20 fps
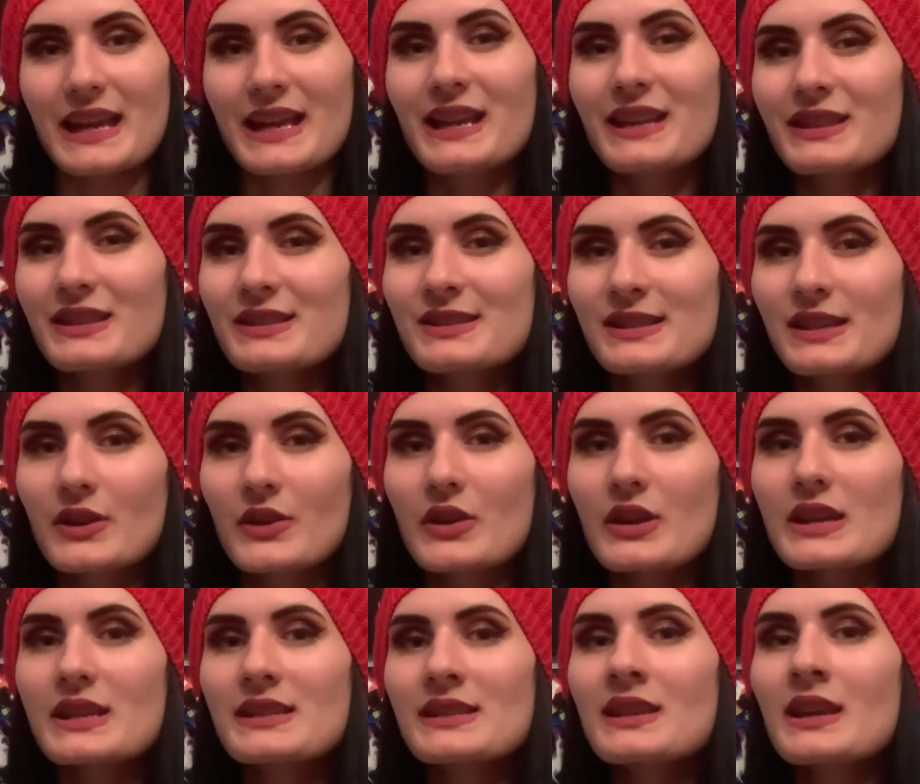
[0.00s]
in the
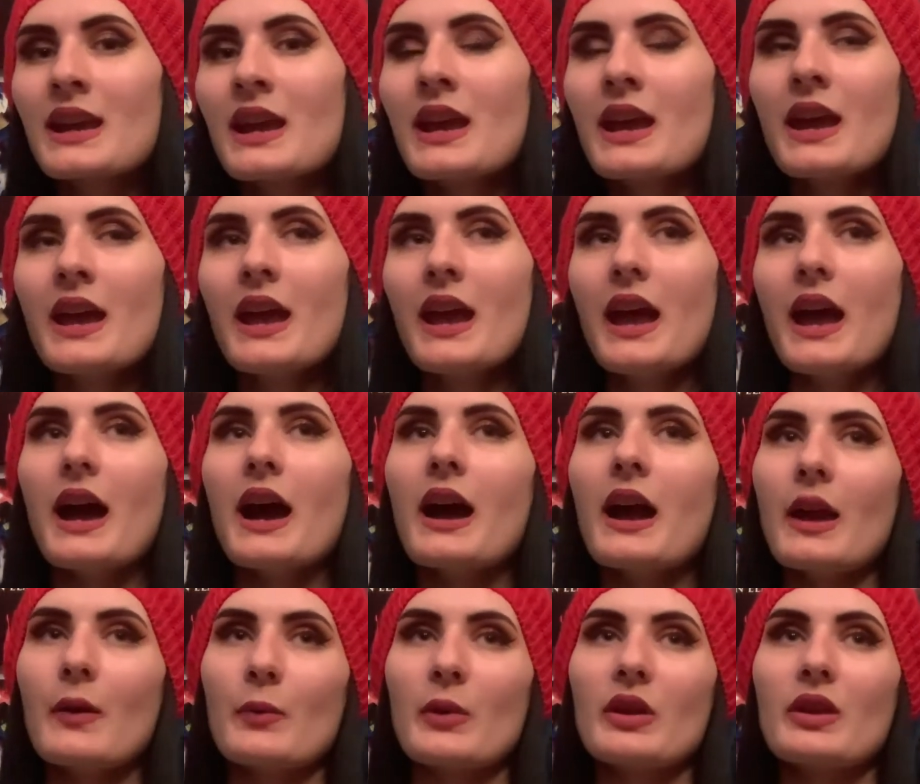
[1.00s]
series. I
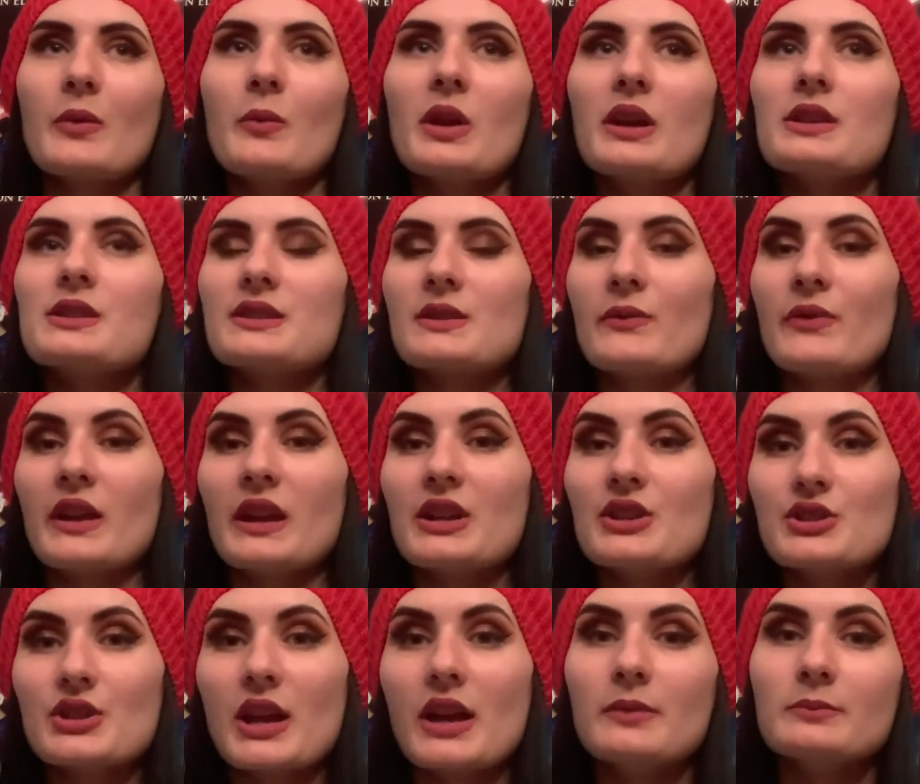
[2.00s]
really wanted to
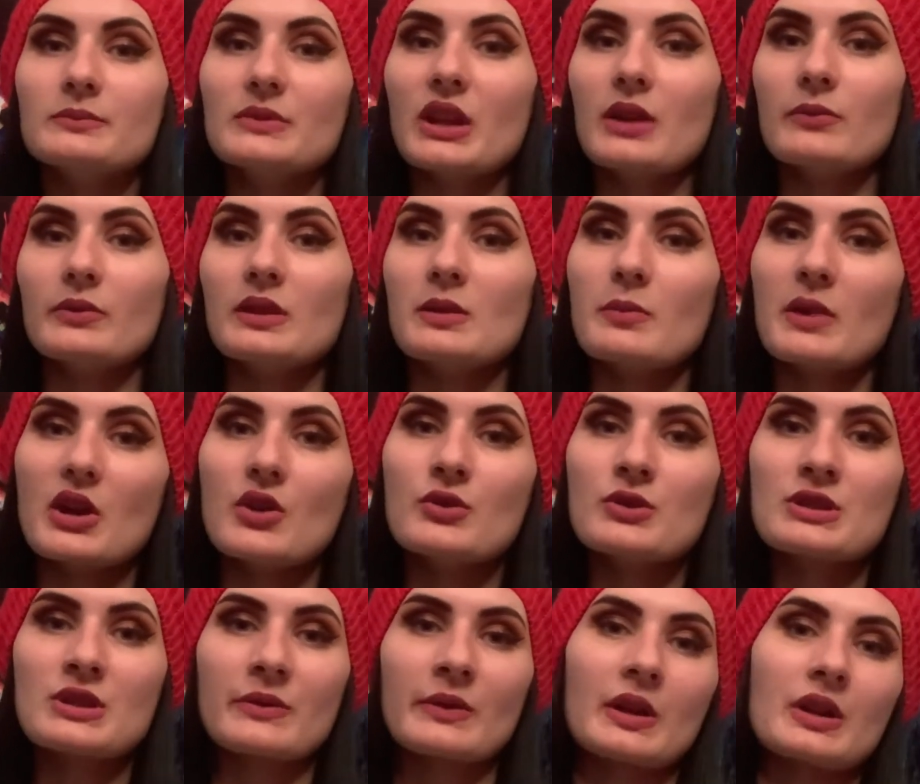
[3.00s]
finish on Lovely
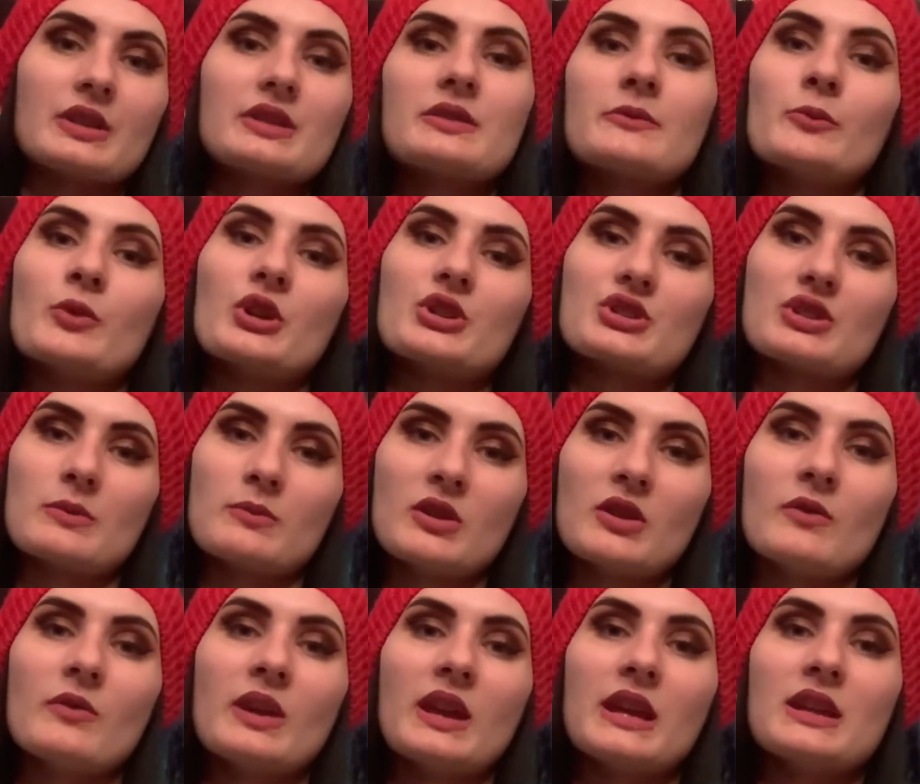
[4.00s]
Bones first and watch the
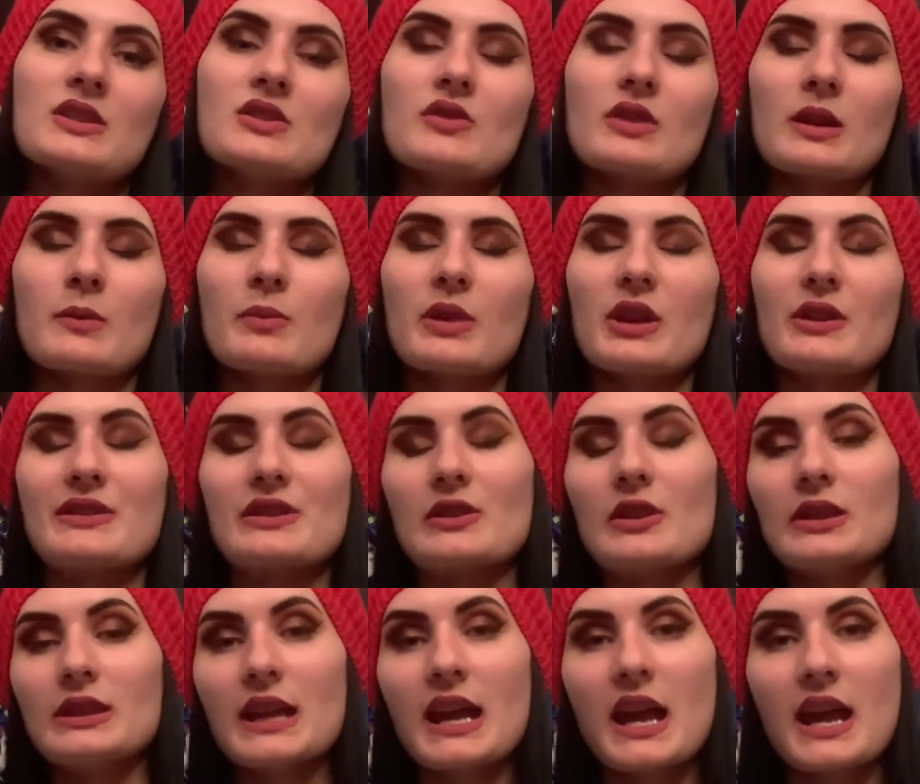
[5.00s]
movie and do a comparison
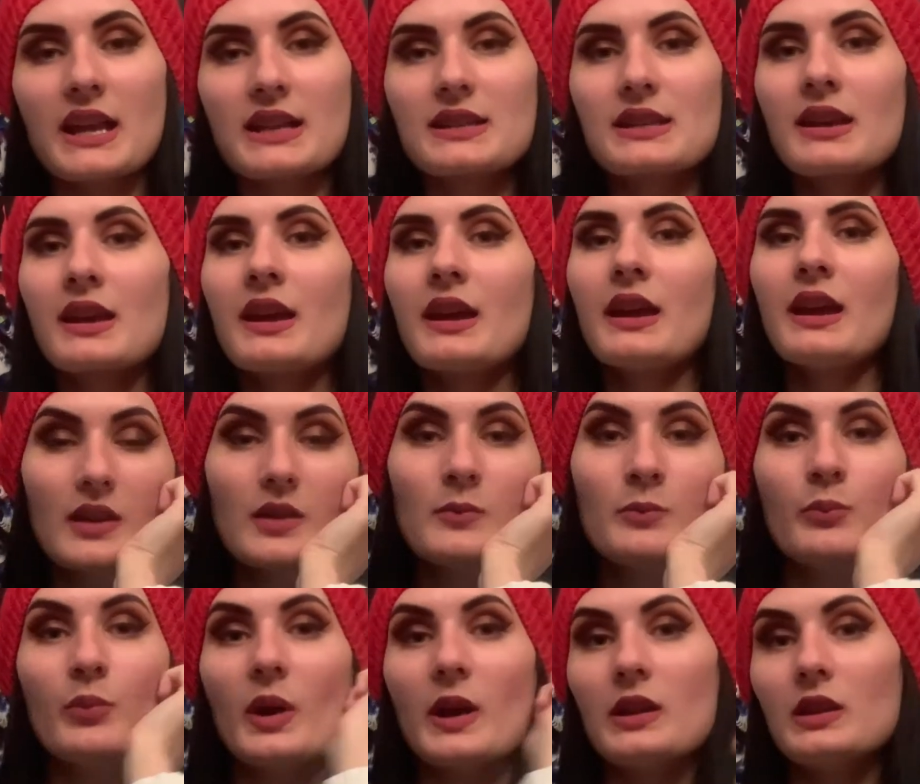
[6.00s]
on that.
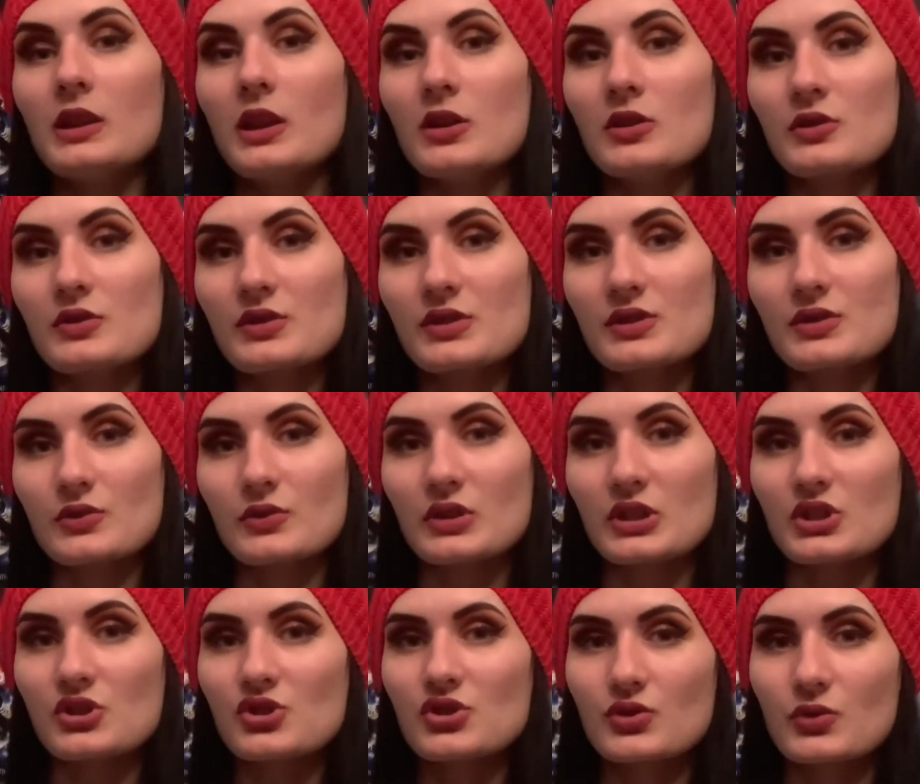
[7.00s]
But long story
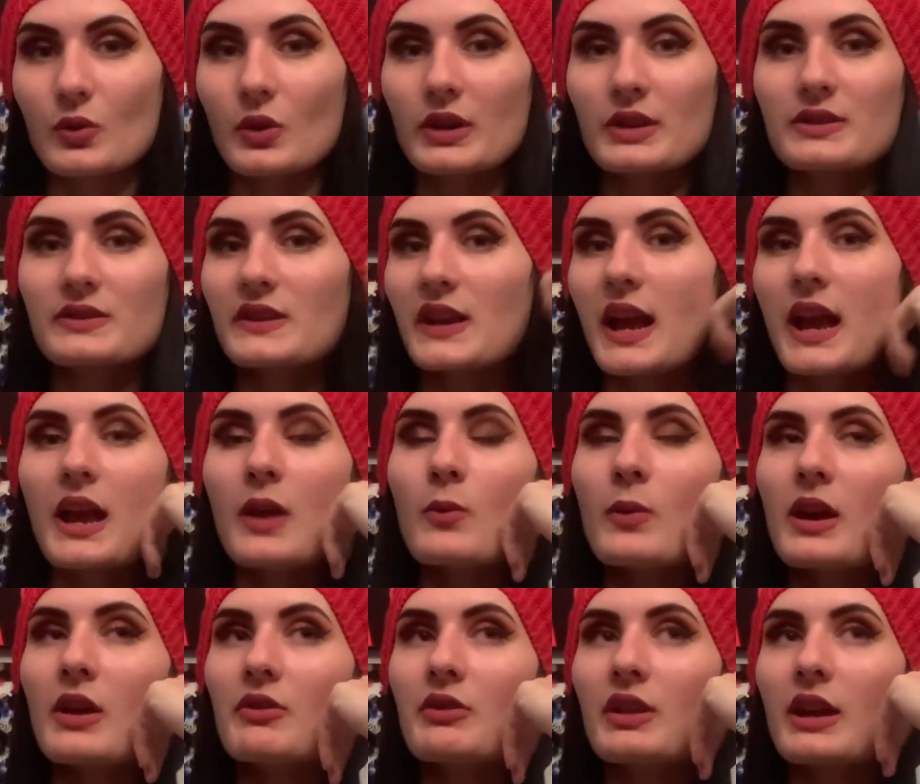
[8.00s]
short, I
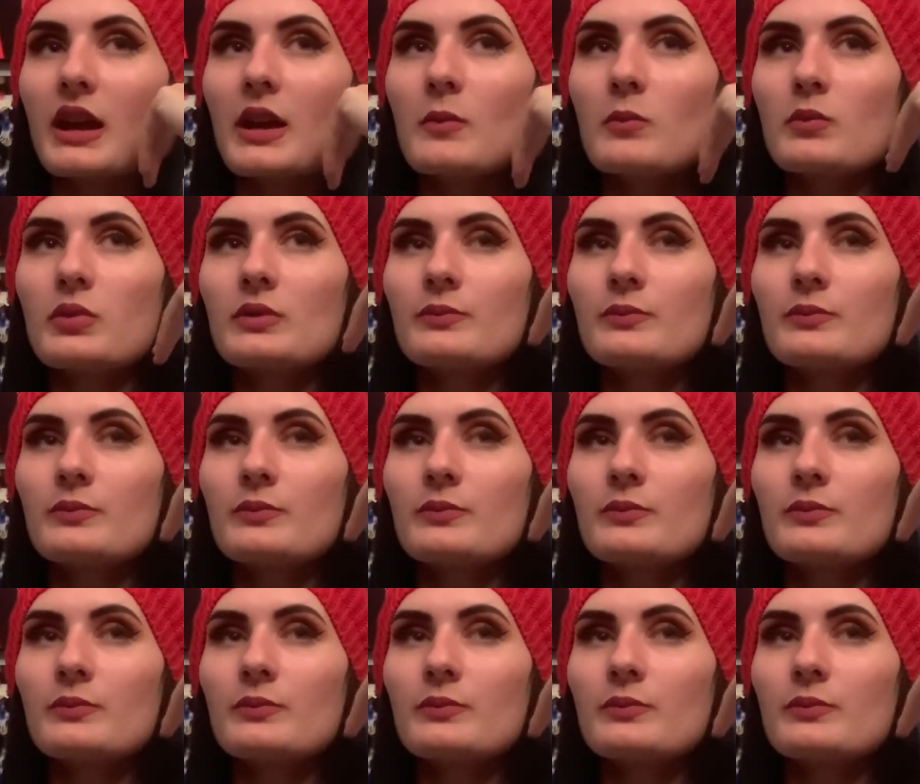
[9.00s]
wound up